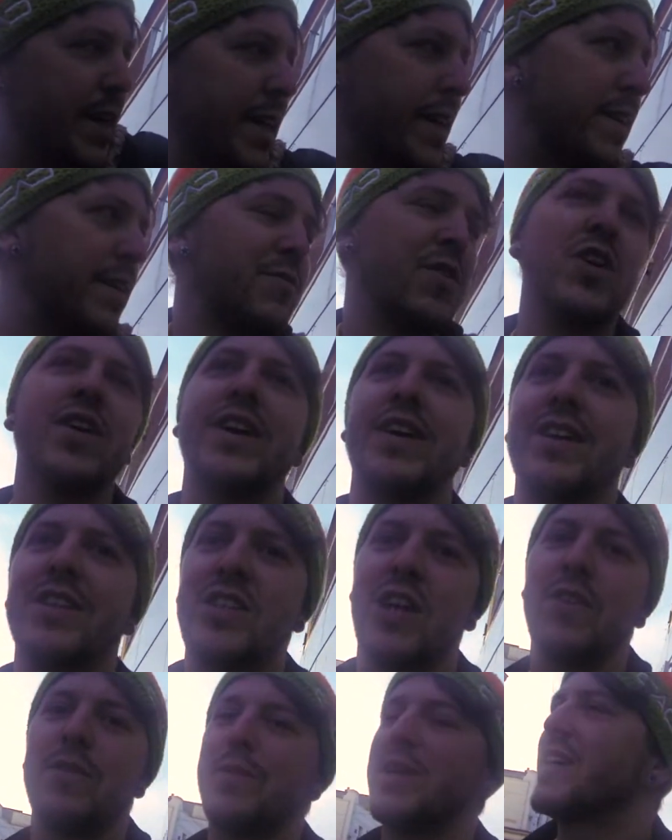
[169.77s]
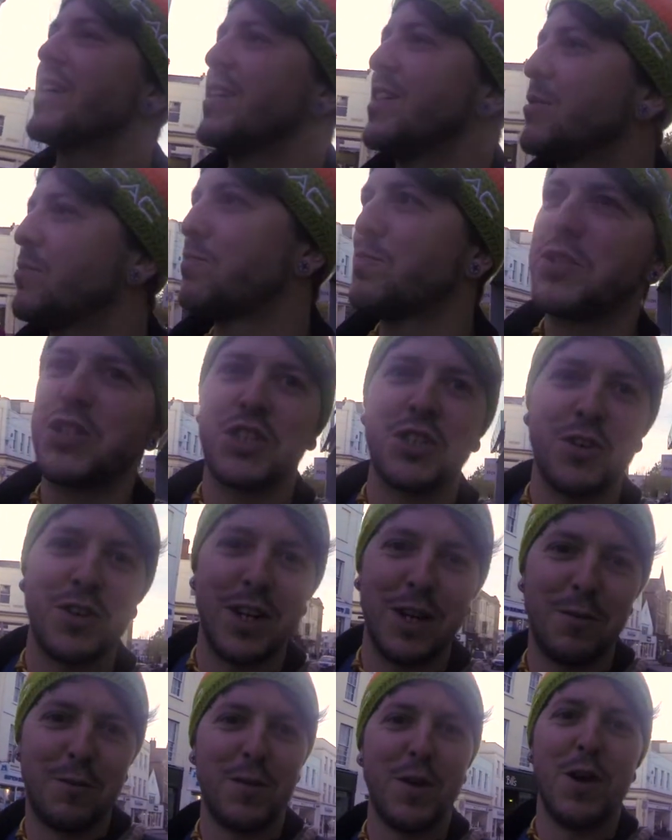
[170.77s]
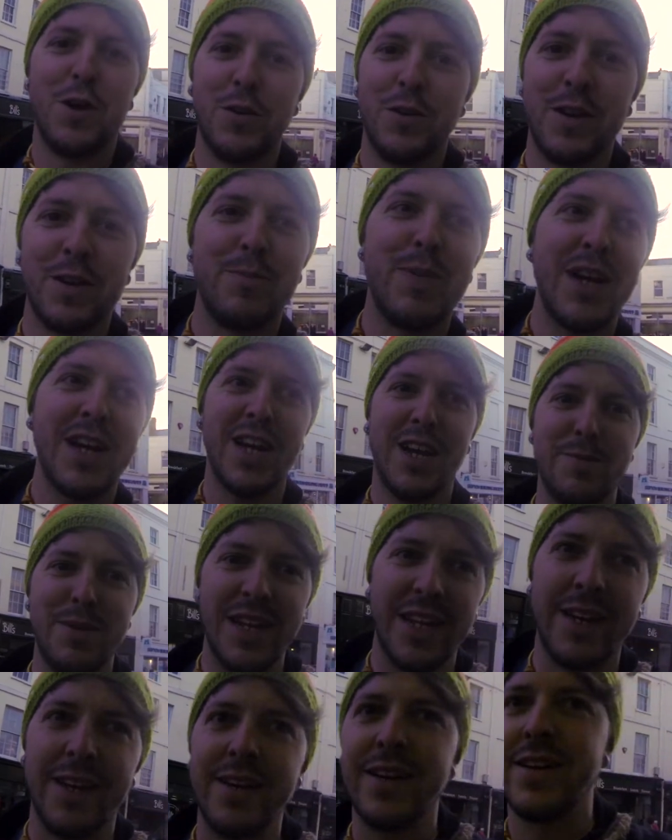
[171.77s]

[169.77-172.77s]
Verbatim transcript: now. Right. Time to get this sodding phone. Back in a minute.